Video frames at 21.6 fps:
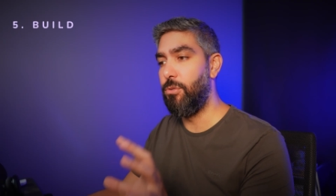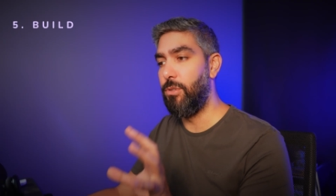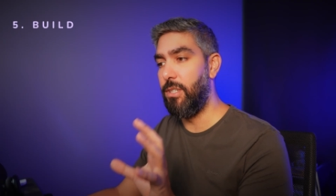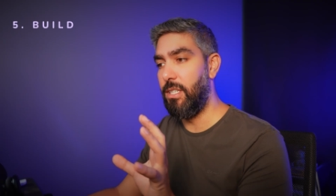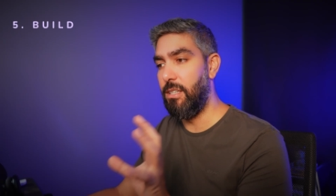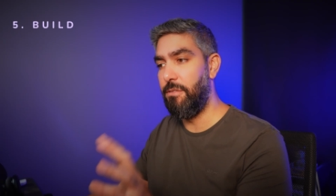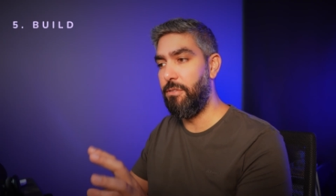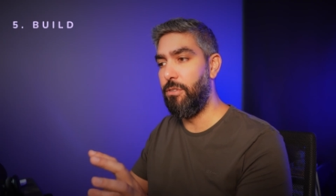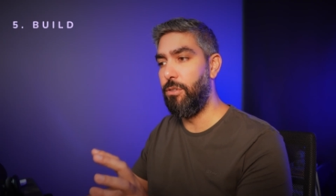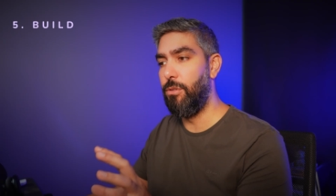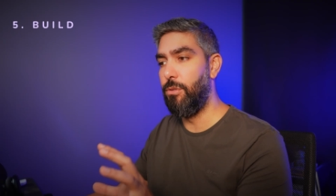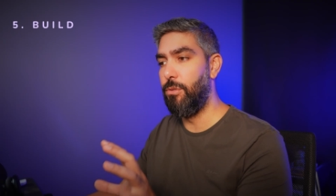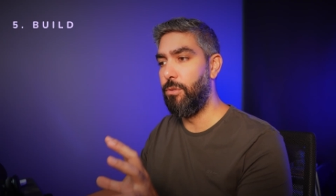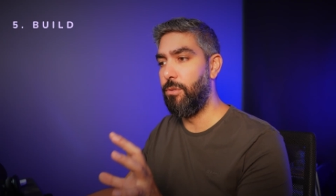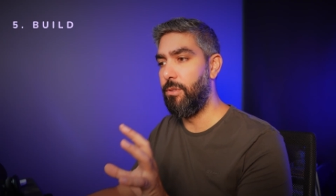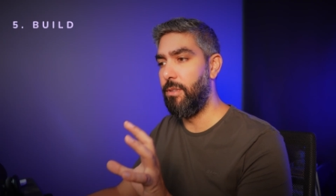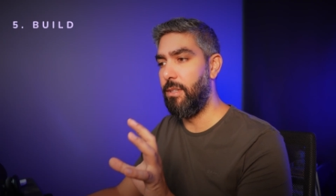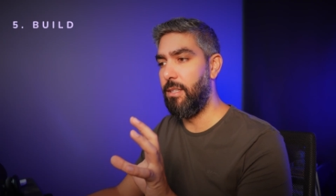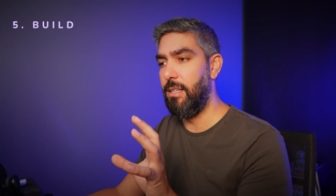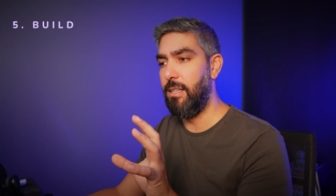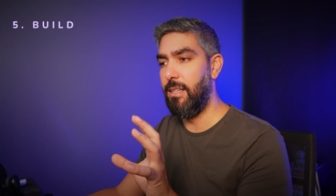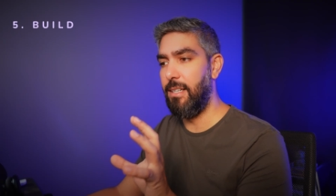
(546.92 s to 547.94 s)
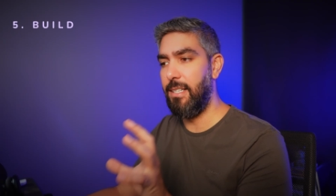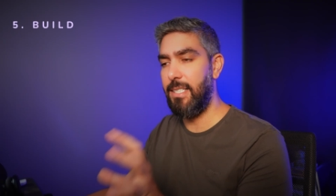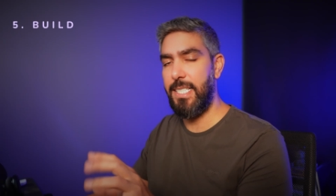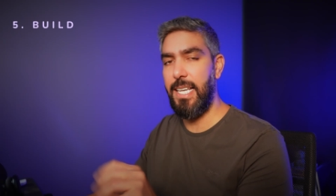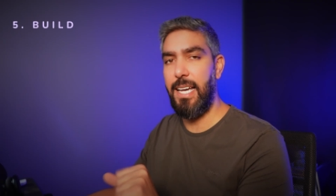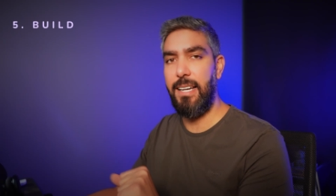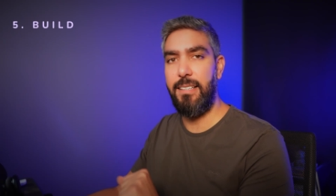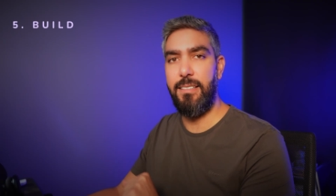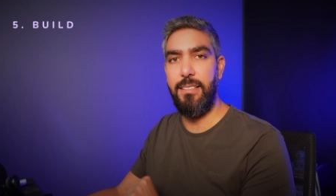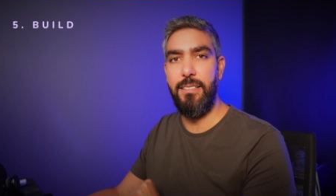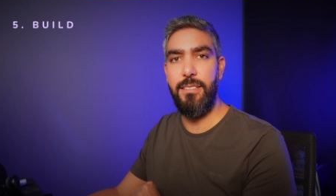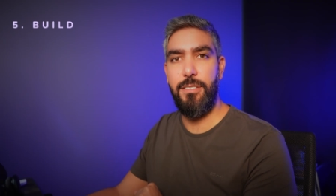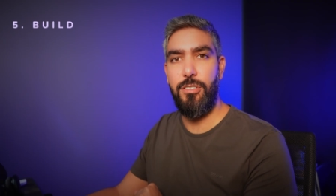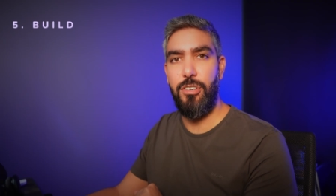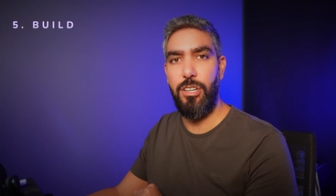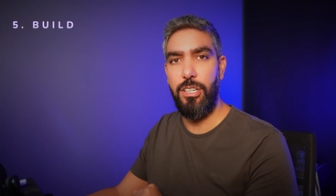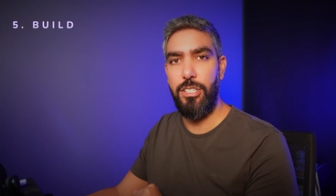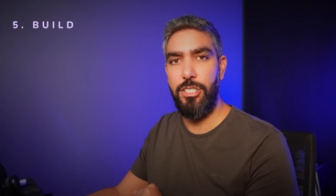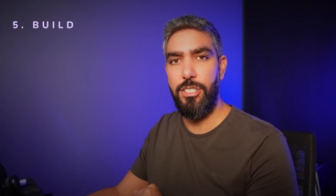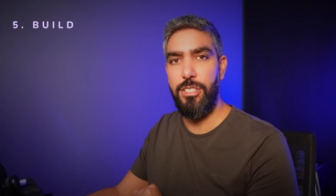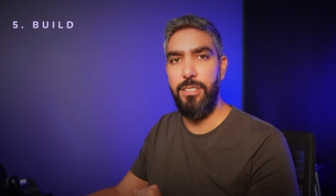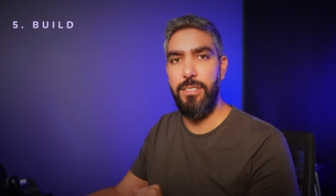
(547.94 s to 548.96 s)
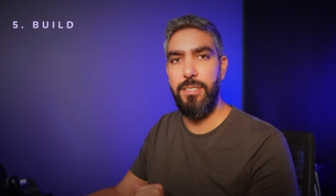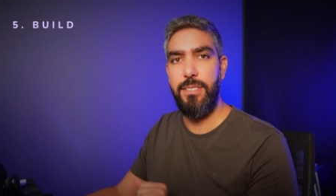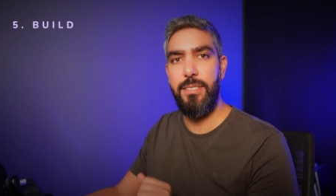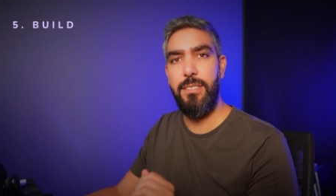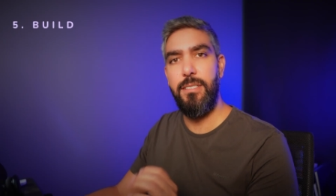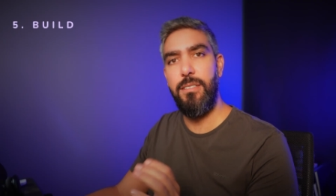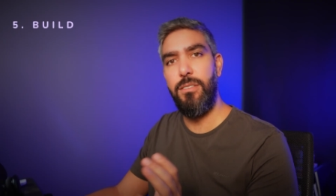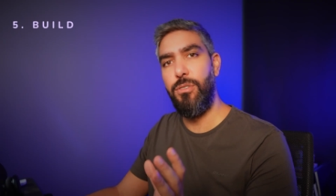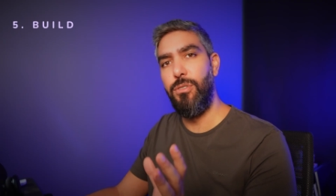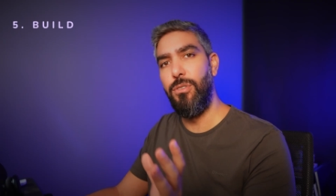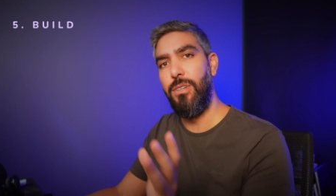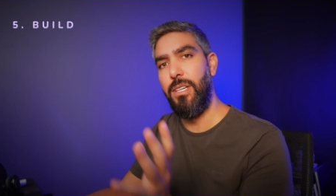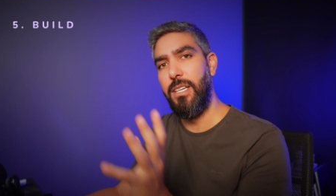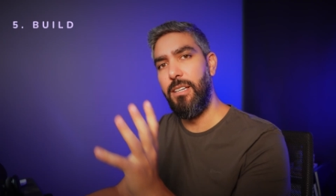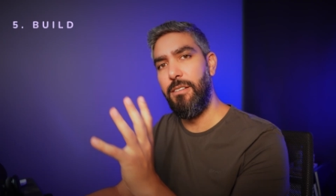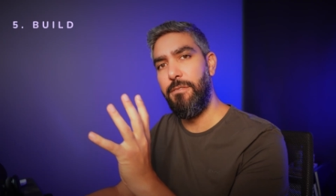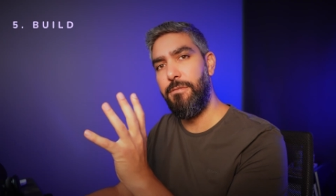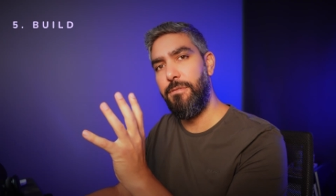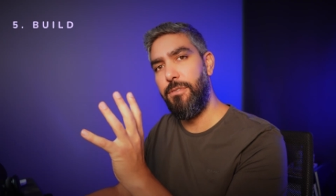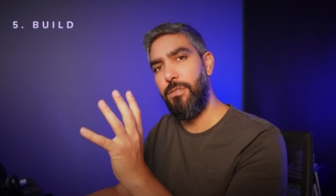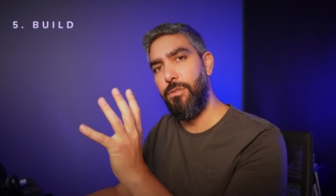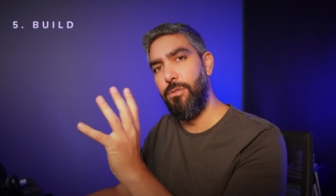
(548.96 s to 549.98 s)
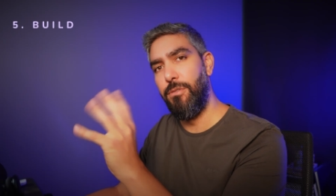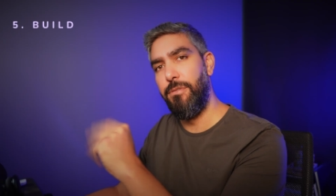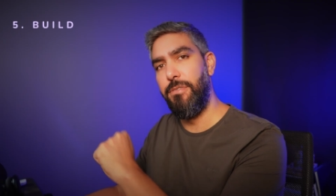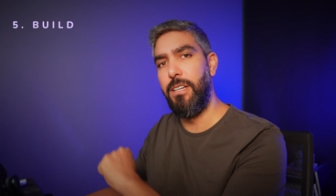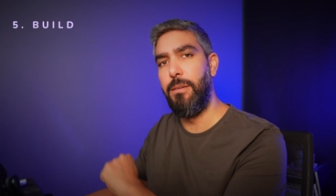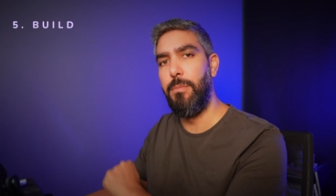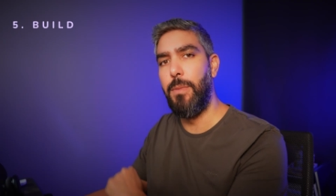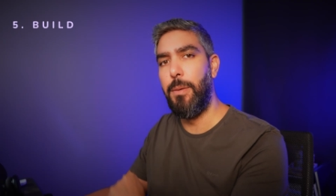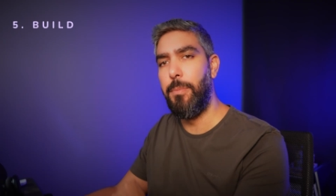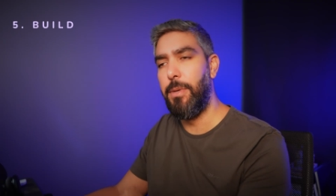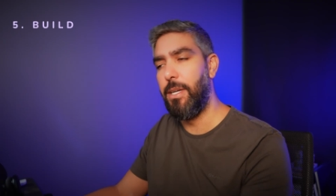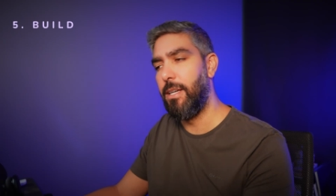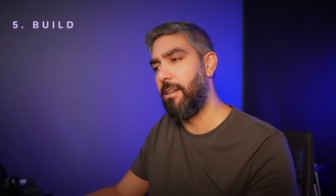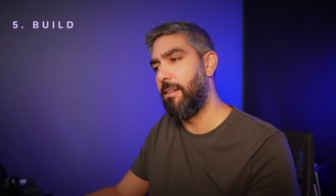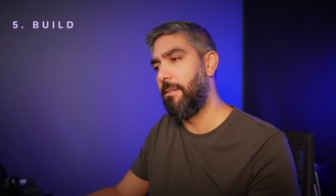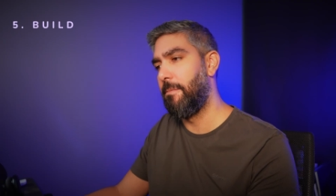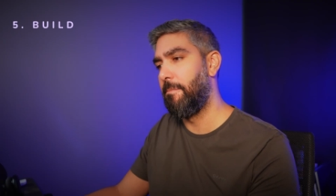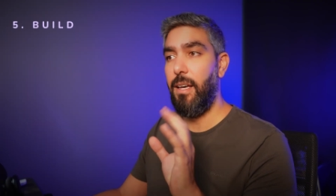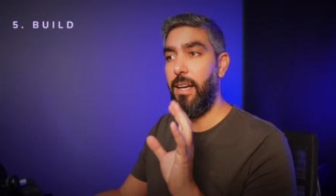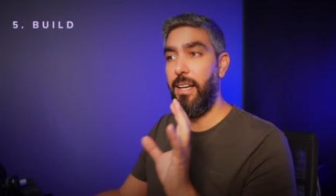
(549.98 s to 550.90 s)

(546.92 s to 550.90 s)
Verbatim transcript: to give you the exact instructions to give to Figma Make.